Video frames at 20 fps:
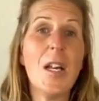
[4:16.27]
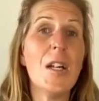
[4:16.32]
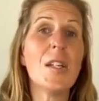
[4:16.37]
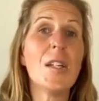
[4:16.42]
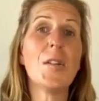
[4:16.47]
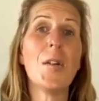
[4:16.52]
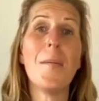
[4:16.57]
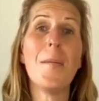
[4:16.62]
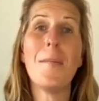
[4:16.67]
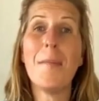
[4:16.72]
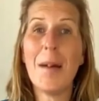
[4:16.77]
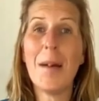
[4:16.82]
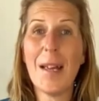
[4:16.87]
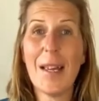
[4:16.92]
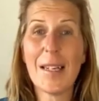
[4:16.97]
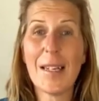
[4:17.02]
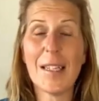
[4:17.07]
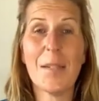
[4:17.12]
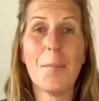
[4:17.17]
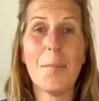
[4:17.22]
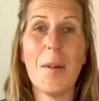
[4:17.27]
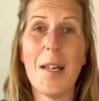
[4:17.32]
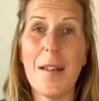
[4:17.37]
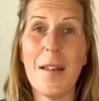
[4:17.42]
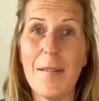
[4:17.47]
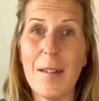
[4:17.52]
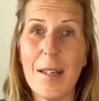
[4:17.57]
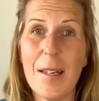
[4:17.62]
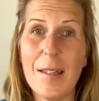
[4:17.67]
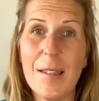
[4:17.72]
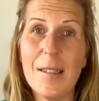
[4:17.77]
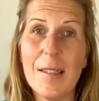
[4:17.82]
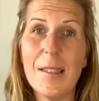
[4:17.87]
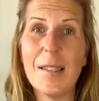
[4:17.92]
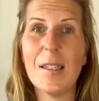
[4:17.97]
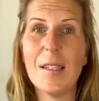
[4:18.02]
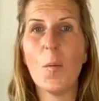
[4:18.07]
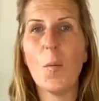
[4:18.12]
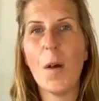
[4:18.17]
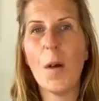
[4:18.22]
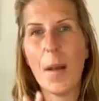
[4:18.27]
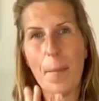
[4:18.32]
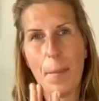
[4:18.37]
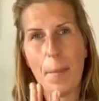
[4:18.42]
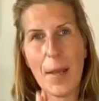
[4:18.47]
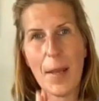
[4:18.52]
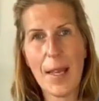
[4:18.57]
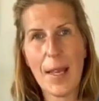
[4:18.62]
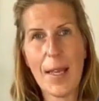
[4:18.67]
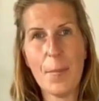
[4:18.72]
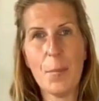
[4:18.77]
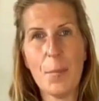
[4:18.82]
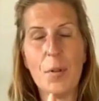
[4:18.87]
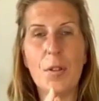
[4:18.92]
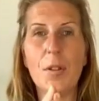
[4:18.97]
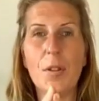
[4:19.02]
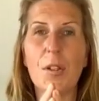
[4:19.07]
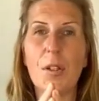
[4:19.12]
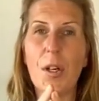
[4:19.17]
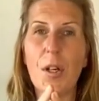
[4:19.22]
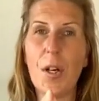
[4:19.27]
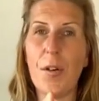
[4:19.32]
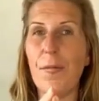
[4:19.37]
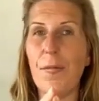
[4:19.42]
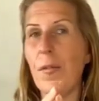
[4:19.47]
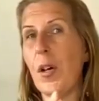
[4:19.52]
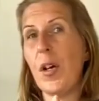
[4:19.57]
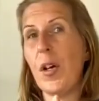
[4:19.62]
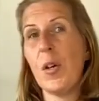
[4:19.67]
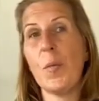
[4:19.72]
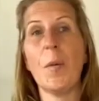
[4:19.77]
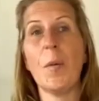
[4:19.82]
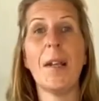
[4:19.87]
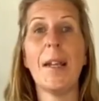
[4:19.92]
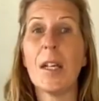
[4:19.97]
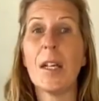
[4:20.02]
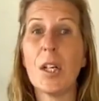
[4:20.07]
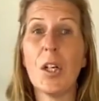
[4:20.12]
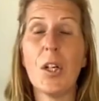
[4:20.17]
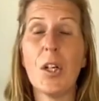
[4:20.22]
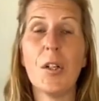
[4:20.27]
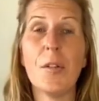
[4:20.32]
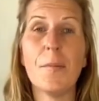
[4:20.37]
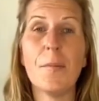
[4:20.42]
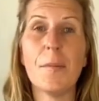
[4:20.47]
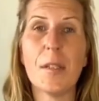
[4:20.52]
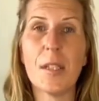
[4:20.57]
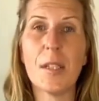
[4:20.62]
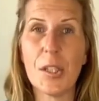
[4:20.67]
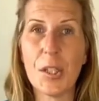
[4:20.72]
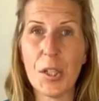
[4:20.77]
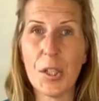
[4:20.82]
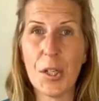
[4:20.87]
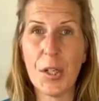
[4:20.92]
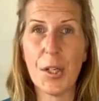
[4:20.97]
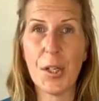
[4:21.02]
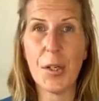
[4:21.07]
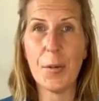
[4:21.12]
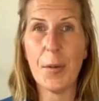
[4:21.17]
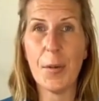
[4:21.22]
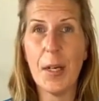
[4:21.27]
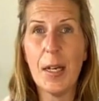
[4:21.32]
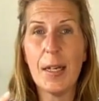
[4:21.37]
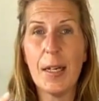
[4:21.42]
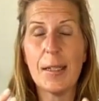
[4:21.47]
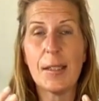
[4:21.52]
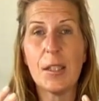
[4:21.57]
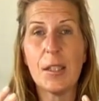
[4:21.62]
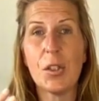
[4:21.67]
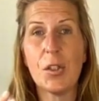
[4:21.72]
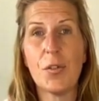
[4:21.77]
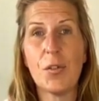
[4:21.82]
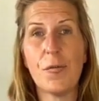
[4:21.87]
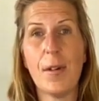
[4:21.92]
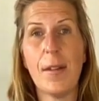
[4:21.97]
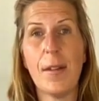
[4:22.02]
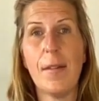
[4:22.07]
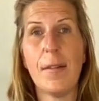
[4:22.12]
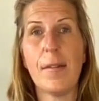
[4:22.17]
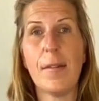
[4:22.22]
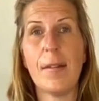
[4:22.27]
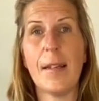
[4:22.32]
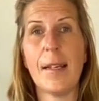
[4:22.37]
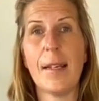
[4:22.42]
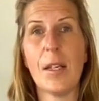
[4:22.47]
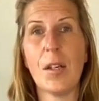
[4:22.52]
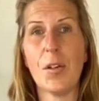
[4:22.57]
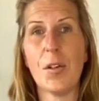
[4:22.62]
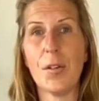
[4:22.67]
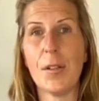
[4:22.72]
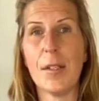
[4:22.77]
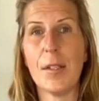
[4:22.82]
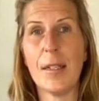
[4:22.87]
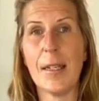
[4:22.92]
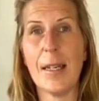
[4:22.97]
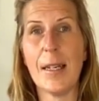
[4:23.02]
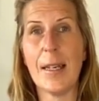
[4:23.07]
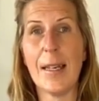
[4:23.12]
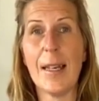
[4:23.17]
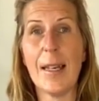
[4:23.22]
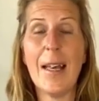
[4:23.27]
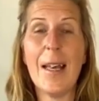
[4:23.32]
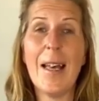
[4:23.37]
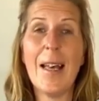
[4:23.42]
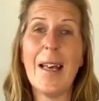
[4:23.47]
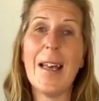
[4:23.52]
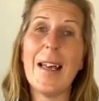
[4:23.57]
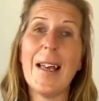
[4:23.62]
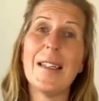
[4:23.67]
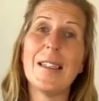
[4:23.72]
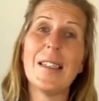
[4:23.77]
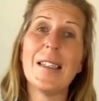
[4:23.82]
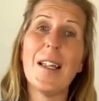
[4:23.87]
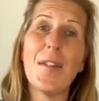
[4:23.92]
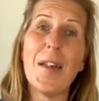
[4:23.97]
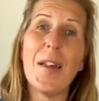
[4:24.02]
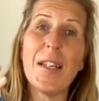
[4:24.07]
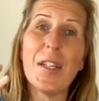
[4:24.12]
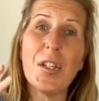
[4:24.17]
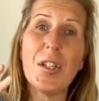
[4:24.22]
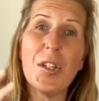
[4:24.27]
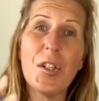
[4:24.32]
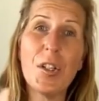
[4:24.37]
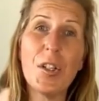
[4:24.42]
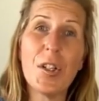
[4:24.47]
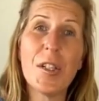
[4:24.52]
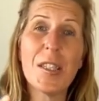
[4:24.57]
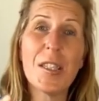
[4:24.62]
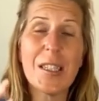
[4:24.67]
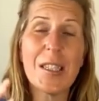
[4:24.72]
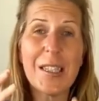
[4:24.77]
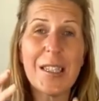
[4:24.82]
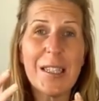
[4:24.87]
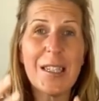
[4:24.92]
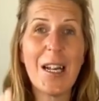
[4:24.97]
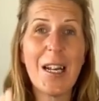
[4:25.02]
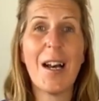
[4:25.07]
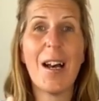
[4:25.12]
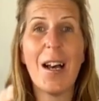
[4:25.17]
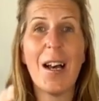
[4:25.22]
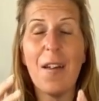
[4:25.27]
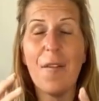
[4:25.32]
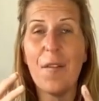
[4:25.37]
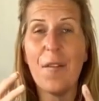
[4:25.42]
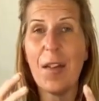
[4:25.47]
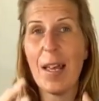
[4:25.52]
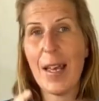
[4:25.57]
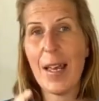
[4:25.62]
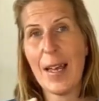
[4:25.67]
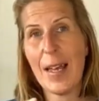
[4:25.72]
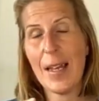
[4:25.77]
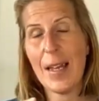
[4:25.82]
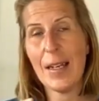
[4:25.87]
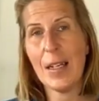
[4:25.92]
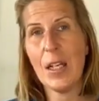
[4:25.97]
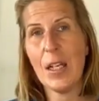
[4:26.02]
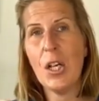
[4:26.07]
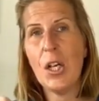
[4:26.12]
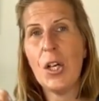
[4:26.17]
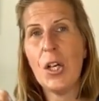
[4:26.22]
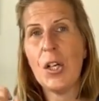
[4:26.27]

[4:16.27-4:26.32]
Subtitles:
So in my experience, where people go wrong when it comes to strengthening your knee is that they just dive in